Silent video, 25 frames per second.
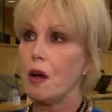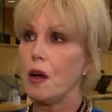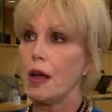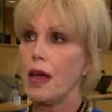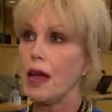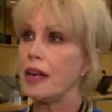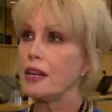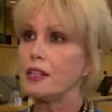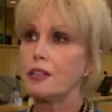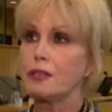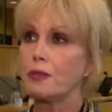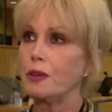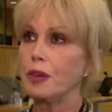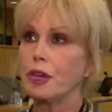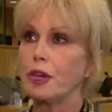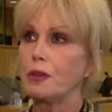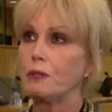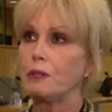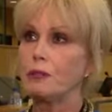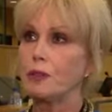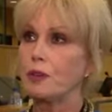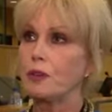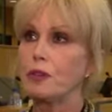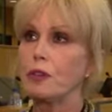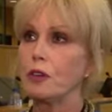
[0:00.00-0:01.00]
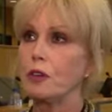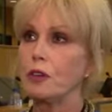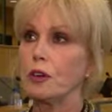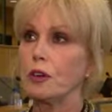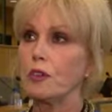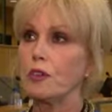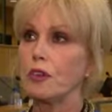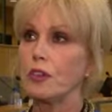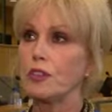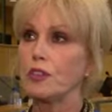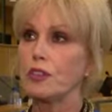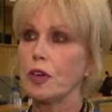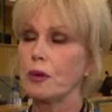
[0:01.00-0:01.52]
hatefully cruel
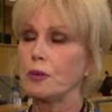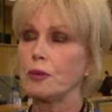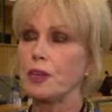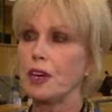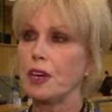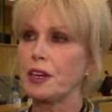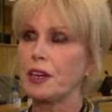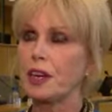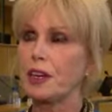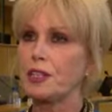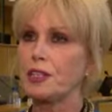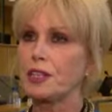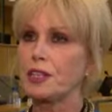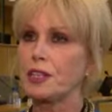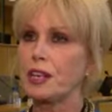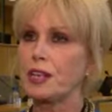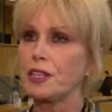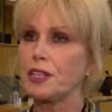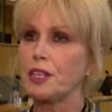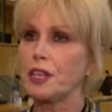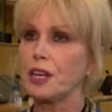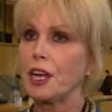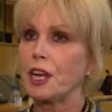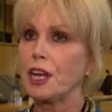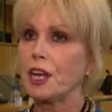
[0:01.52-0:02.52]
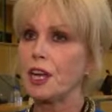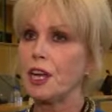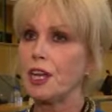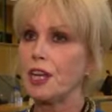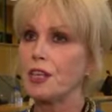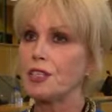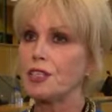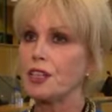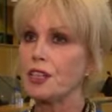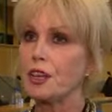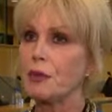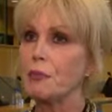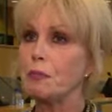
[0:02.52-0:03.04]
and it's done without anaesthetic,
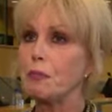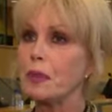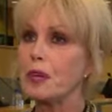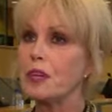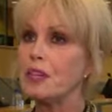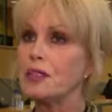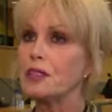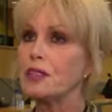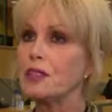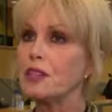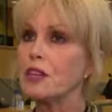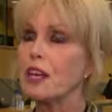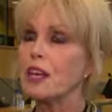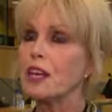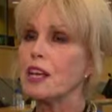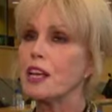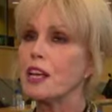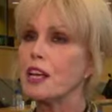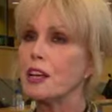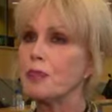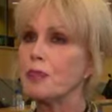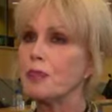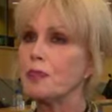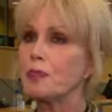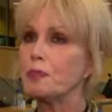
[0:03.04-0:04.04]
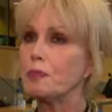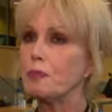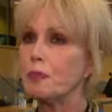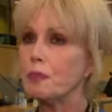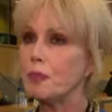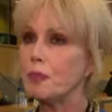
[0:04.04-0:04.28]
is that it means if a